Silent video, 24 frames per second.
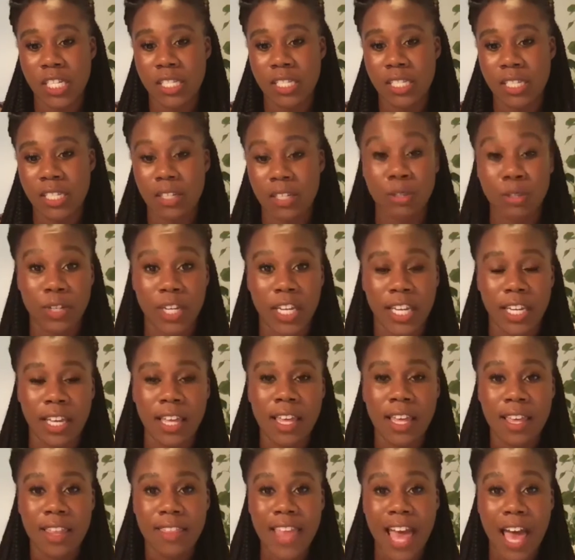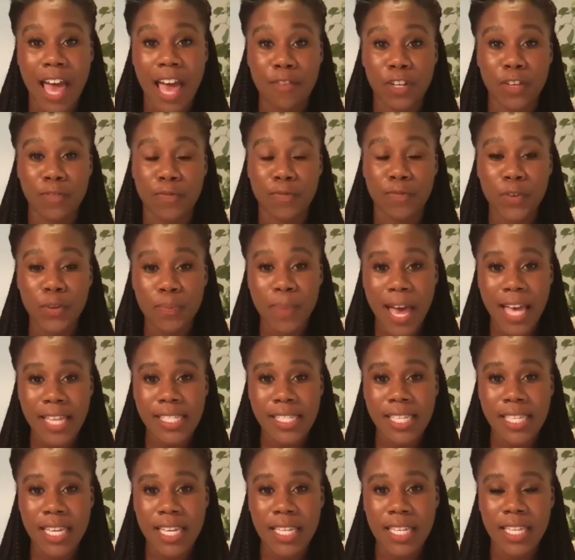including the African Food
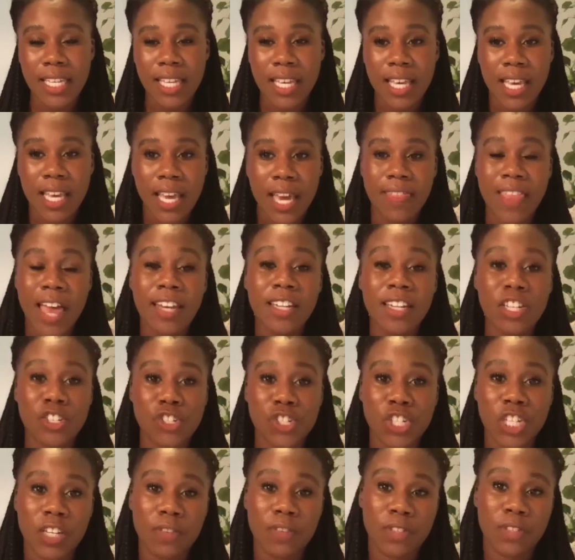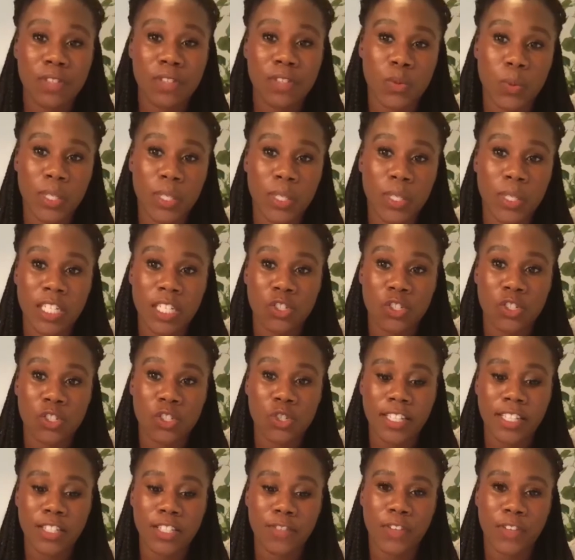Basket. And that initiative is really
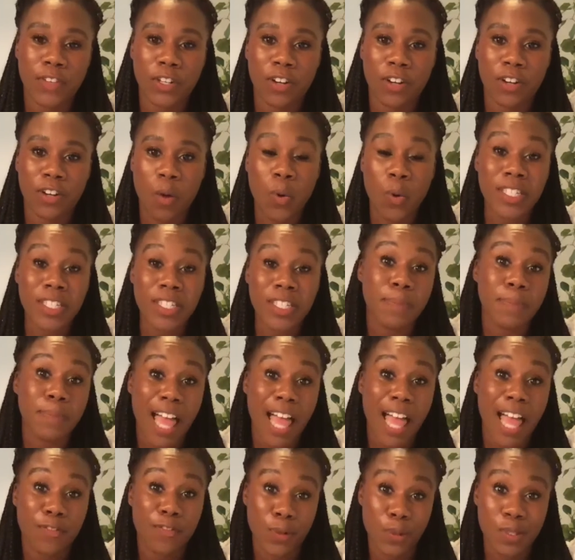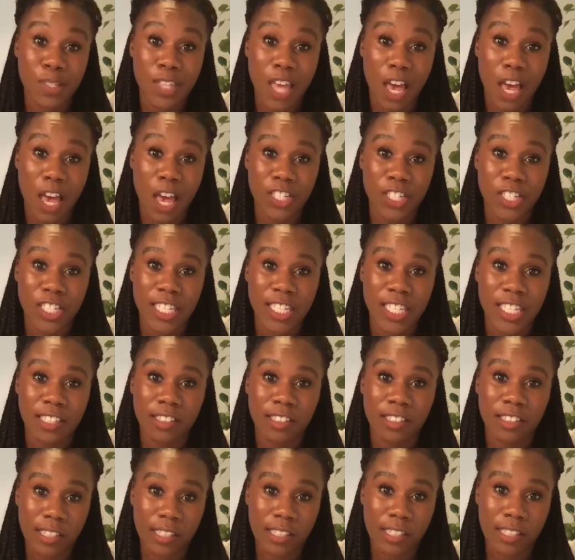trying to figure out, what does Black food sovereignty
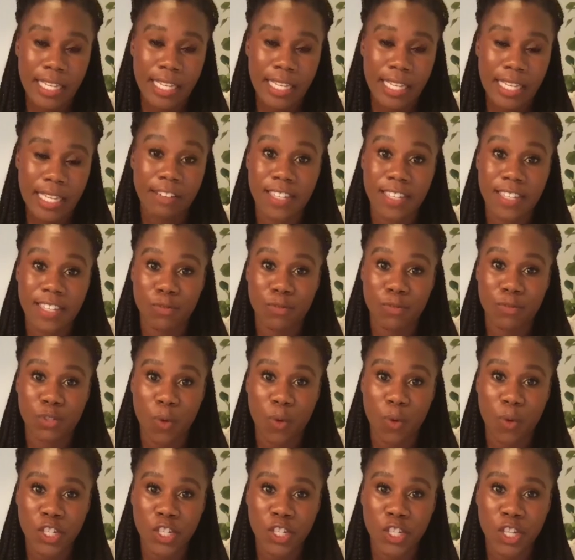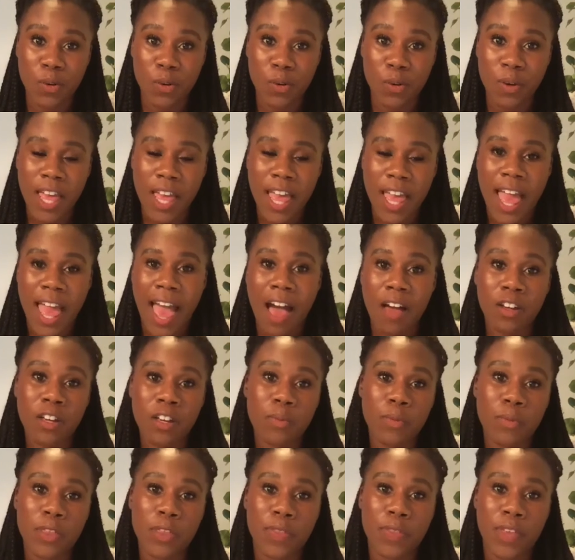look like here in the city of Toronto? How
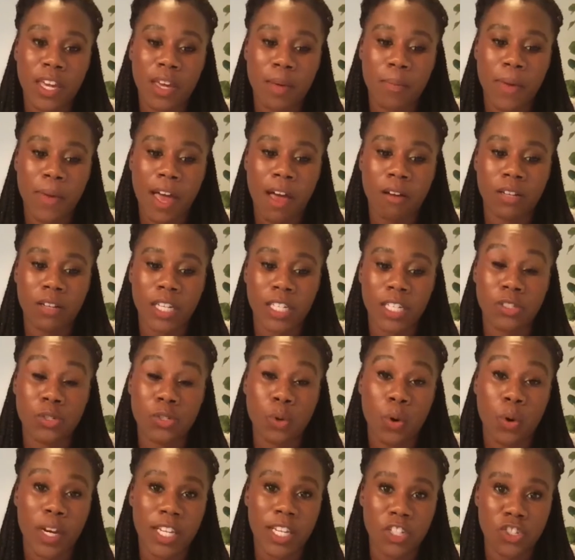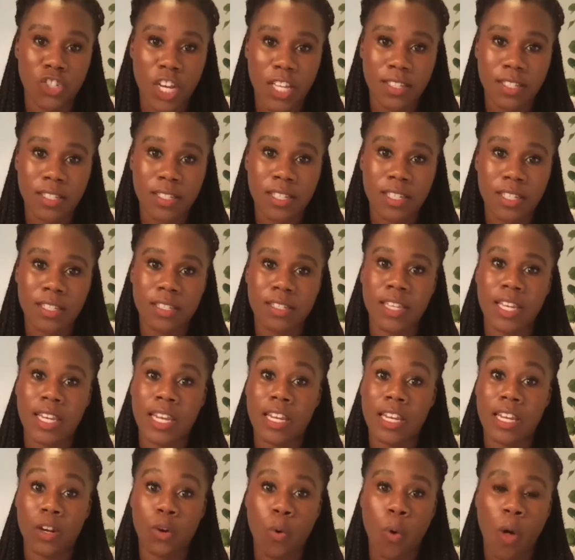can we think about historic injustices and
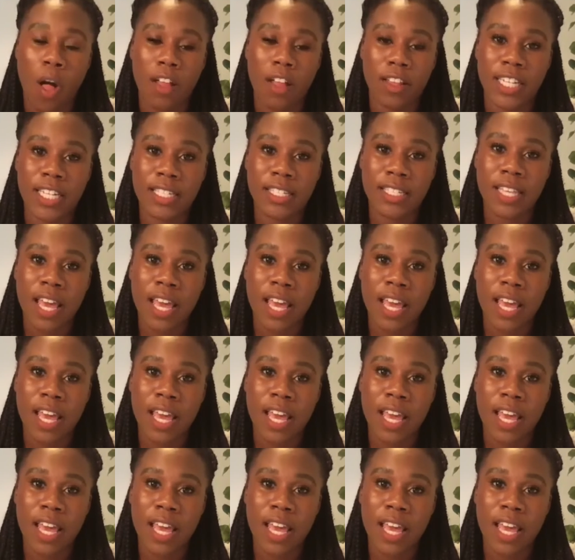inequalities,